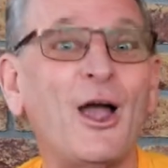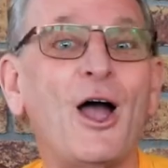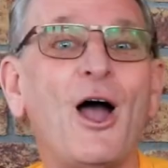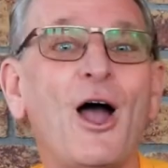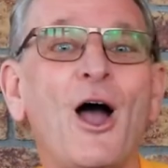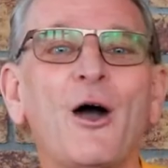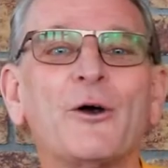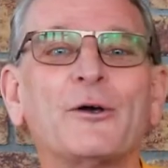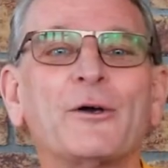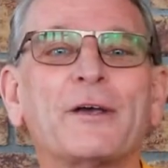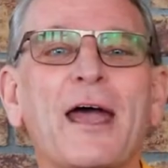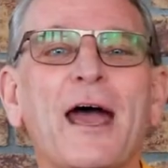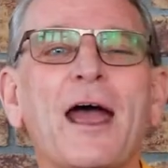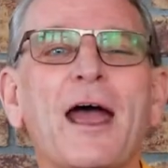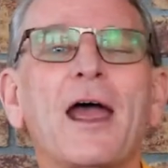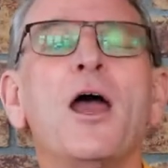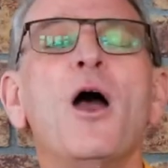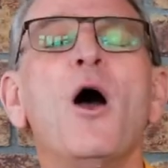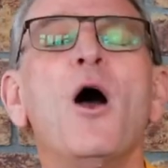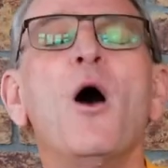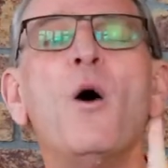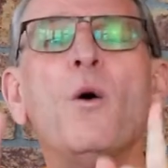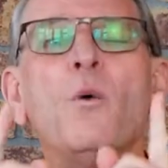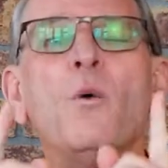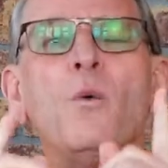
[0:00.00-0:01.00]
Okay,
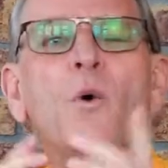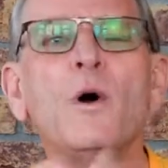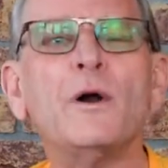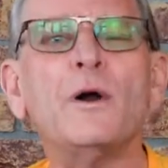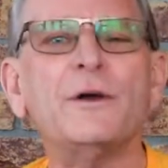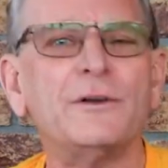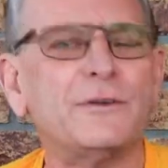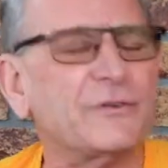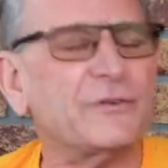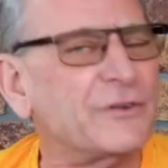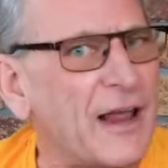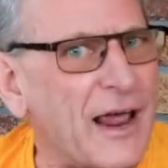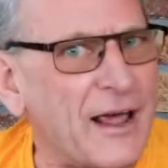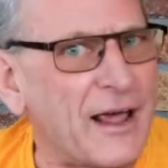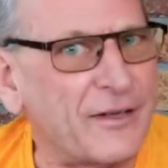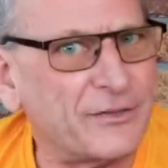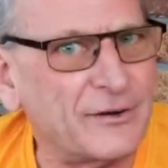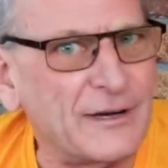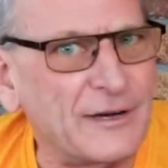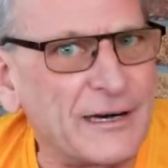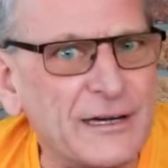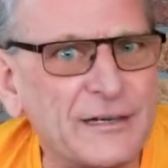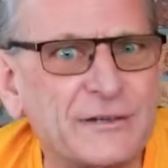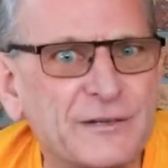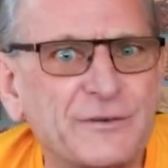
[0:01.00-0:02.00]
what is
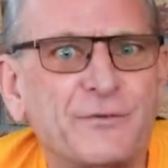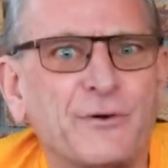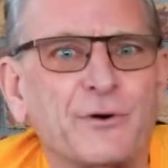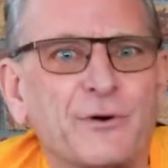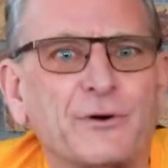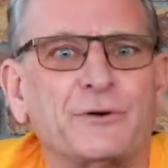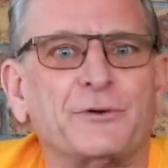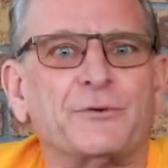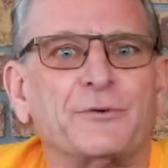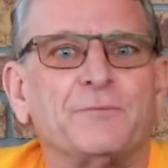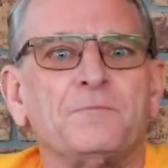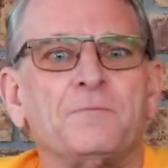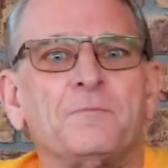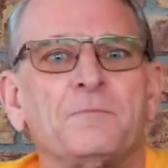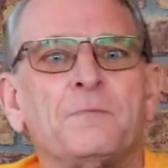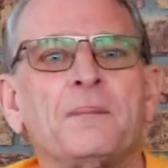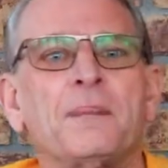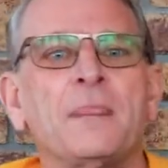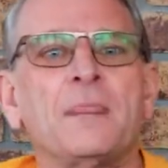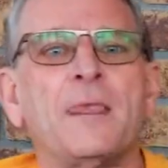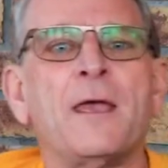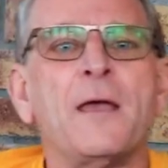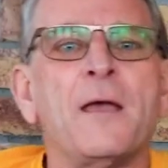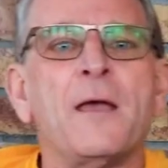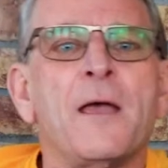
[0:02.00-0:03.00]
athlete's foot?
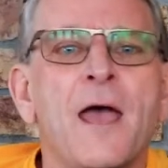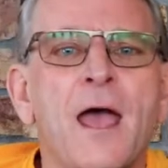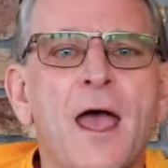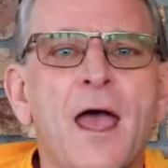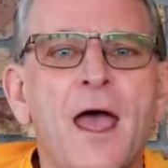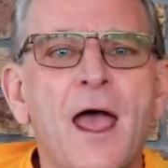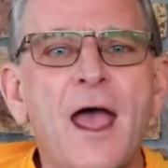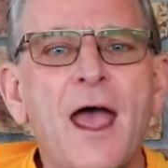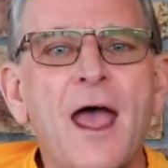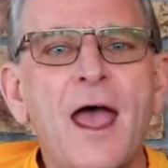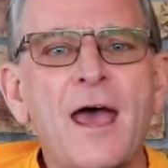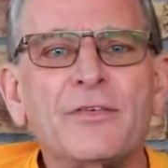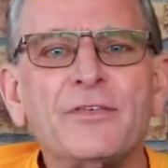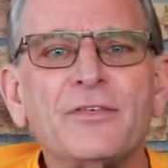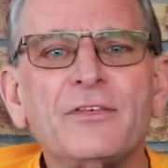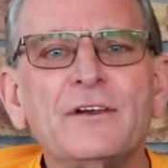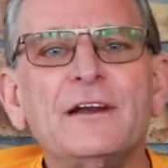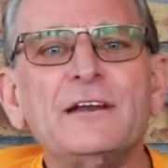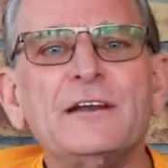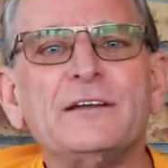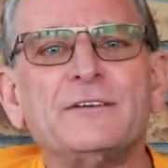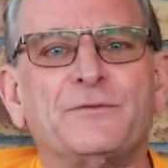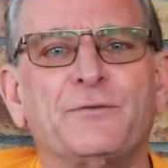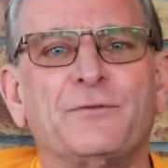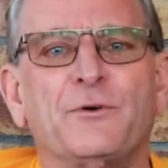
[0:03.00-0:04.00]

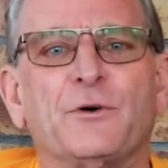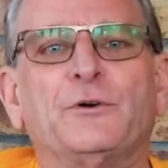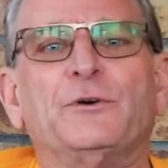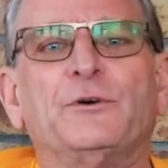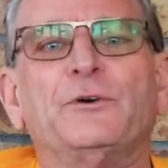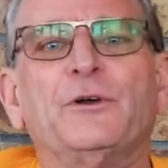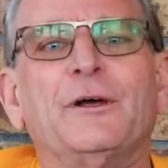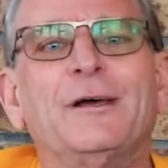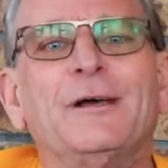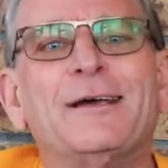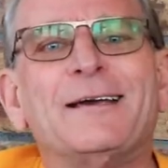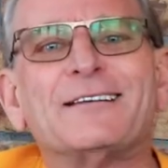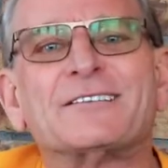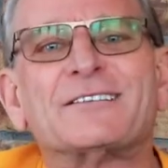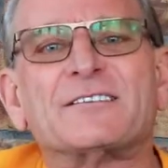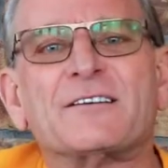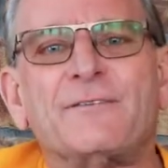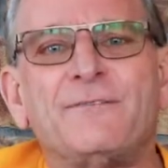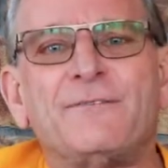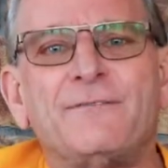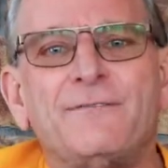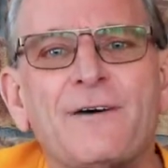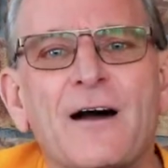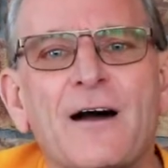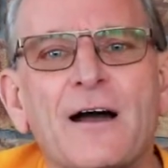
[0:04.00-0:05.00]
Athlete's foot is a
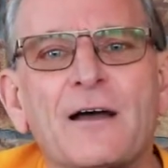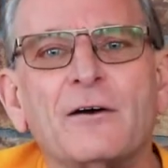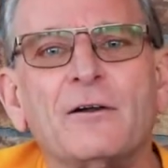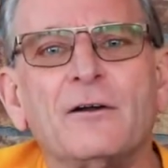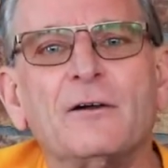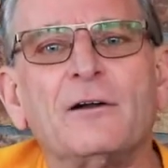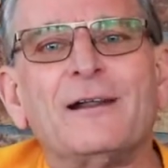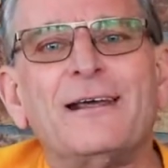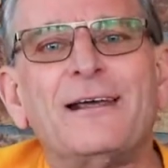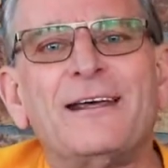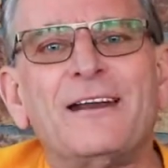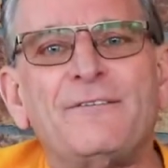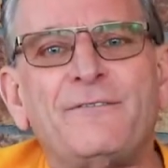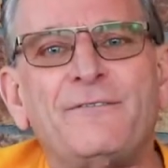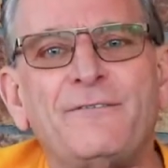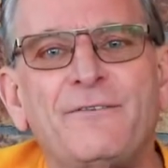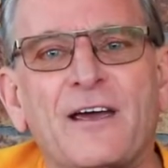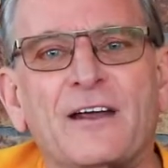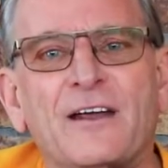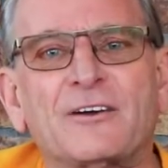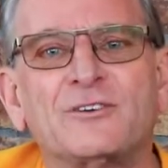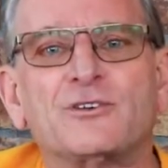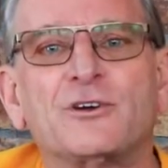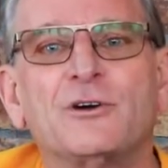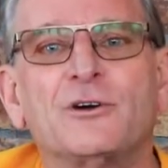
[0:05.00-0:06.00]
fungal
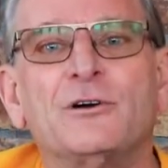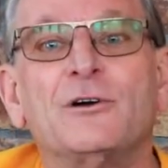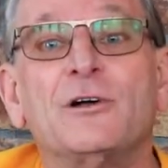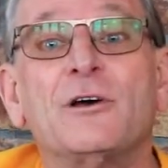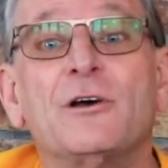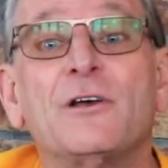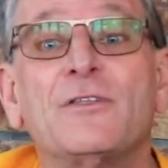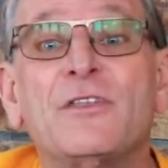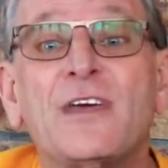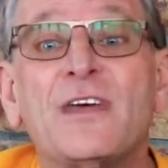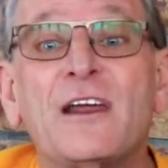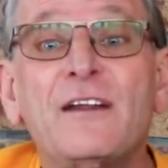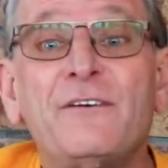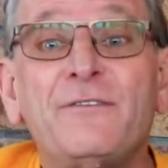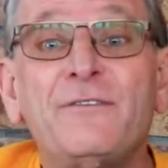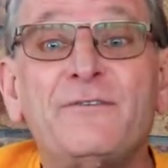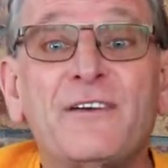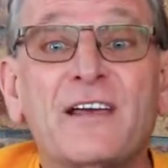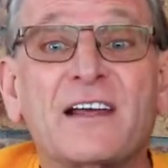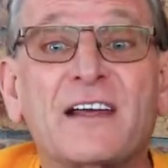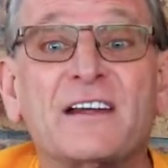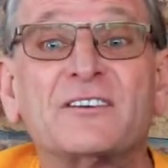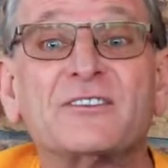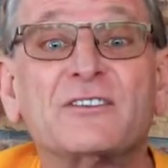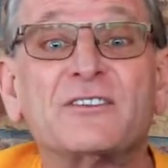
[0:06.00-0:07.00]
infection that
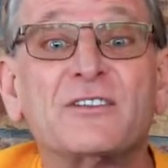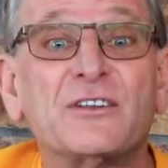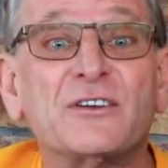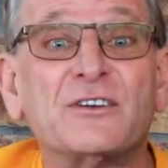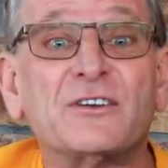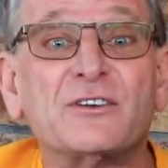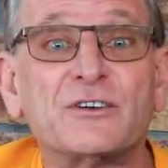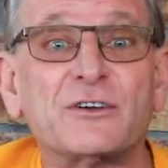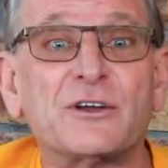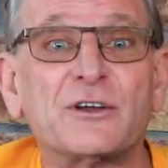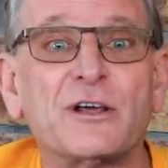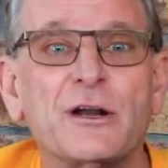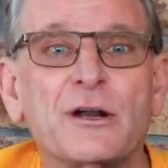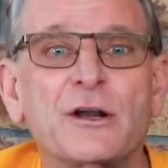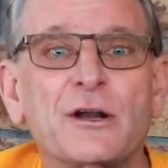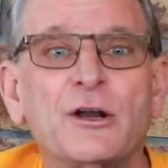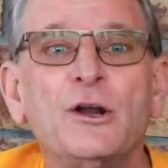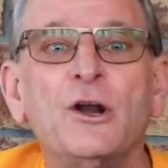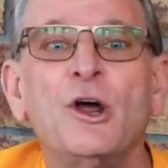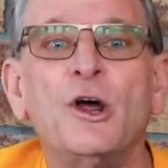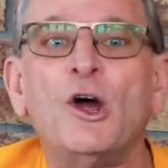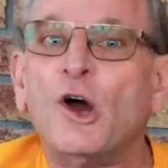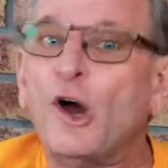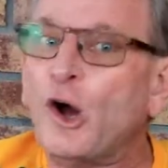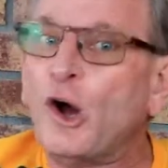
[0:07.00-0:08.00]
affects the
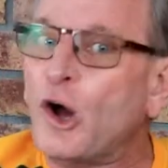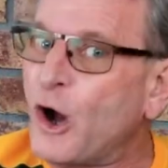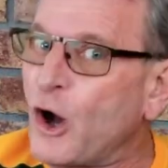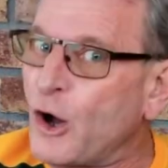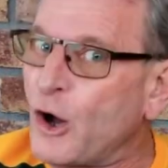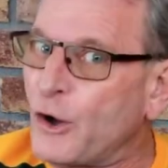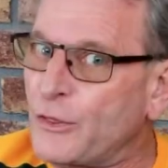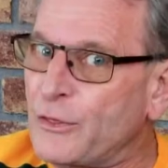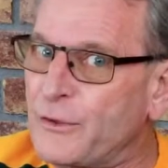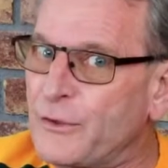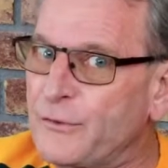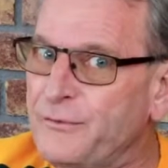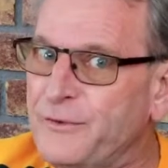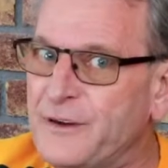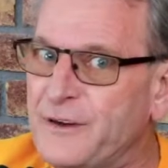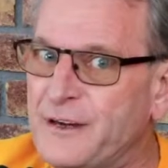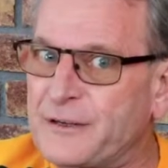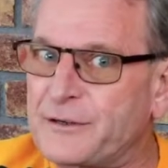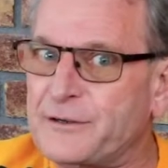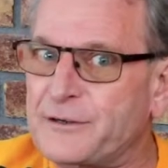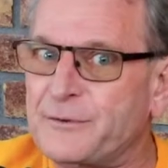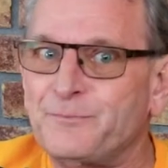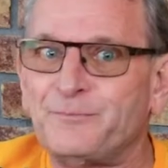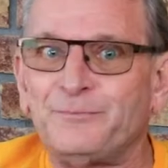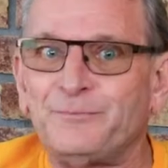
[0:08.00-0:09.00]
skin on the
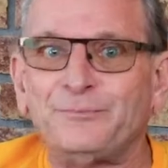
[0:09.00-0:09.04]
feet.